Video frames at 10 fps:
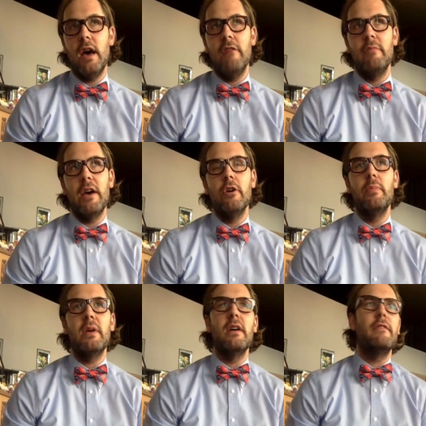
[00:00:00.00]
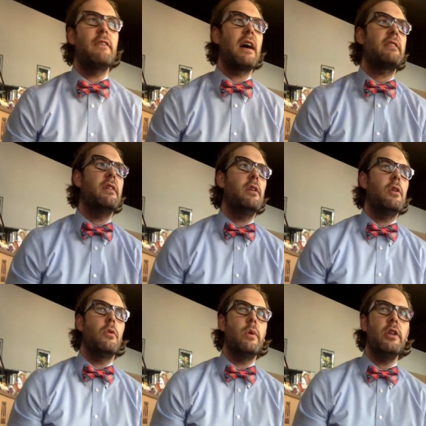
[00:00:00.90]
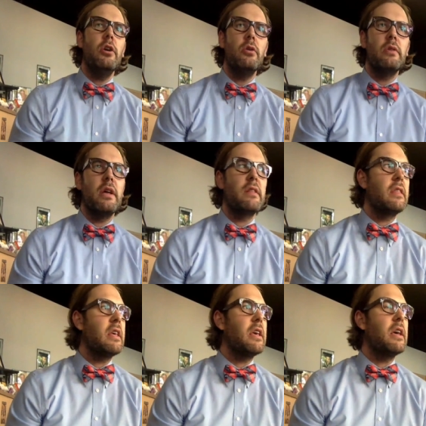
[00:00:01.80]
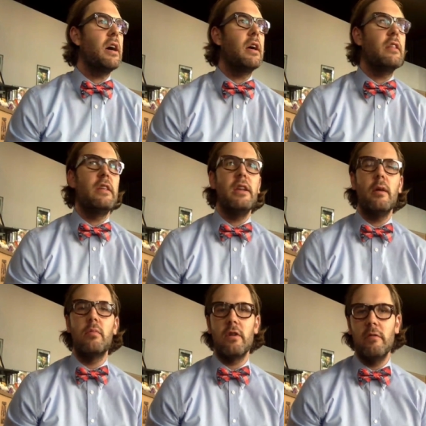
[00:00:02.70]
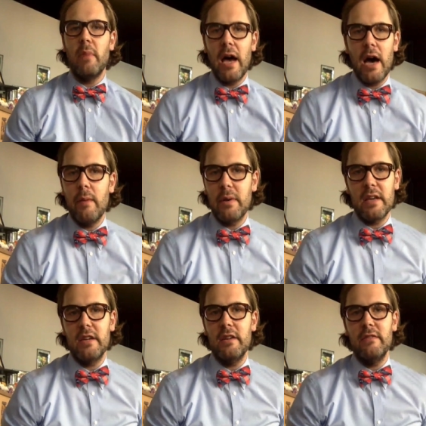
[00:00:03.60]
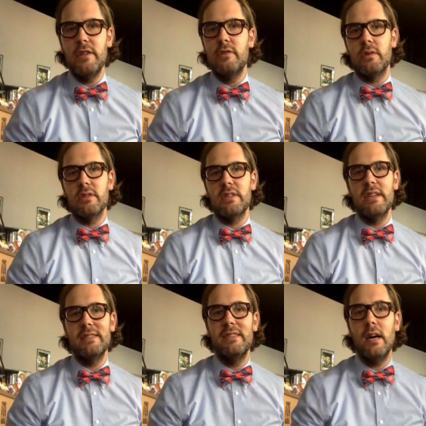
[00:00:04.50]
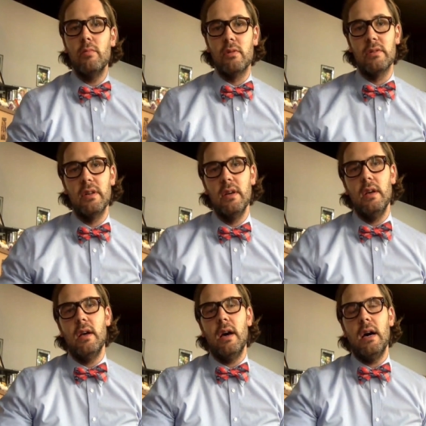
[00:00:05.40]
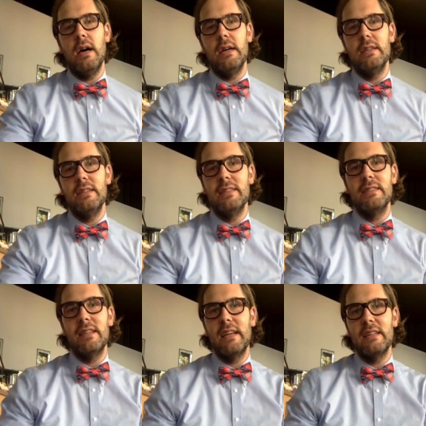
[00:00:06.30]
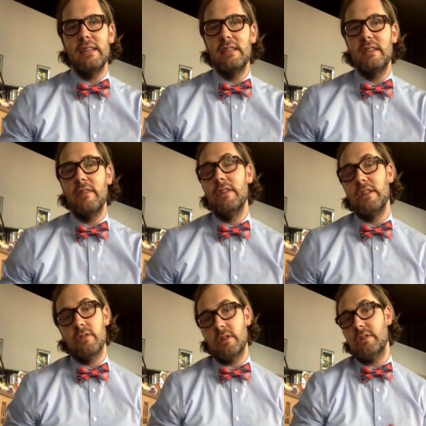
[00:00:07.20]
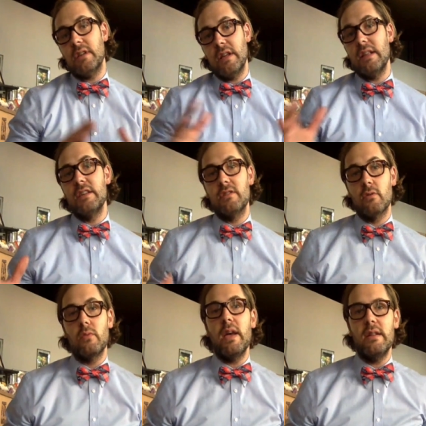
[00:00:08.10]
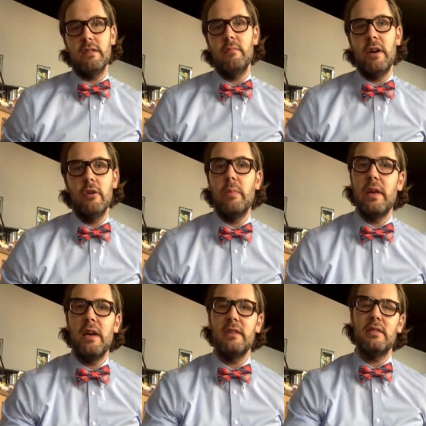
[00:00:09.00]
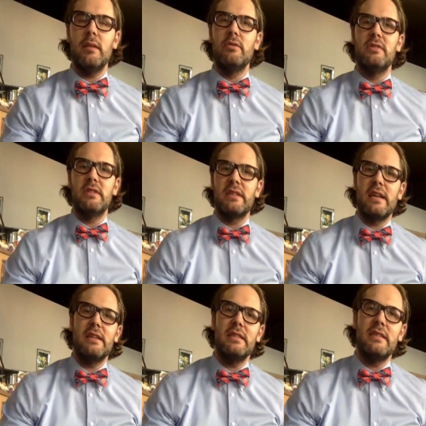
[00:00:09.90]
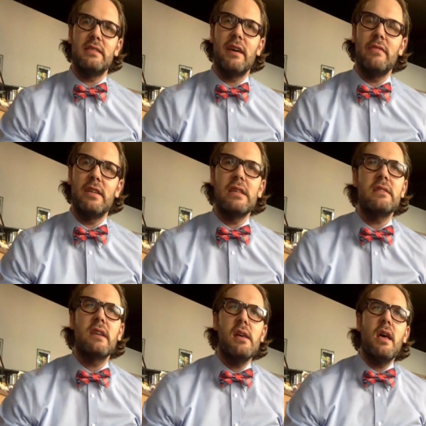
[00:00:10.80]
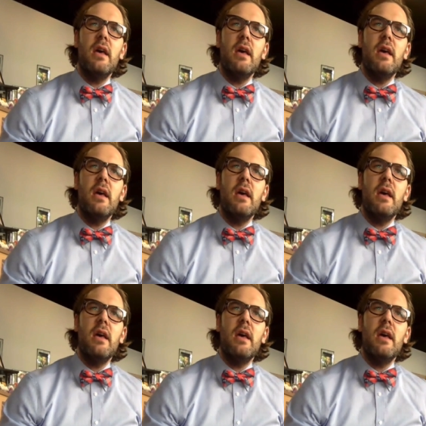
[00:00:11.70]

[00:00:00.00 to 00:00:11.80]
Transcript: have myopia. In fact, we know that the number of myopic individuals has doubled since the 1970s, or at least the rate of myopia has doubled since the 1970s.